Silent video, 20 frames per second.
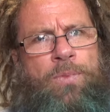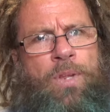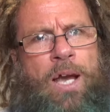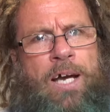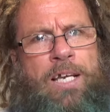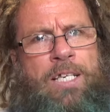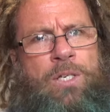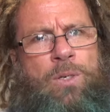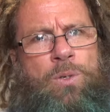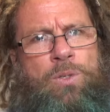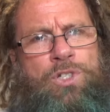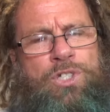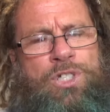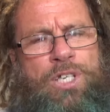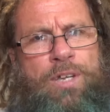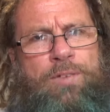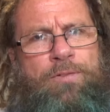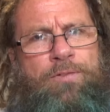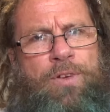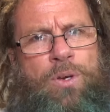And you
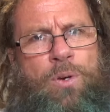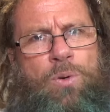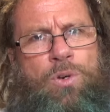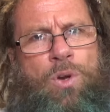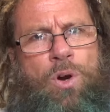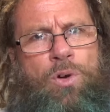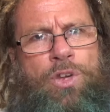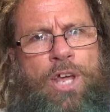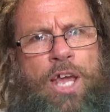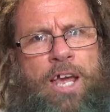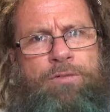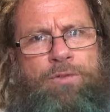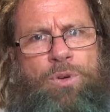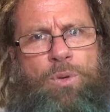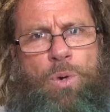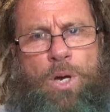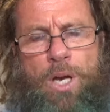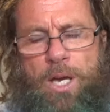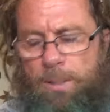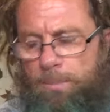see and feel God
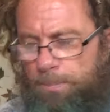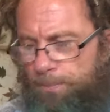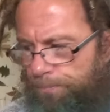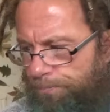everywhere.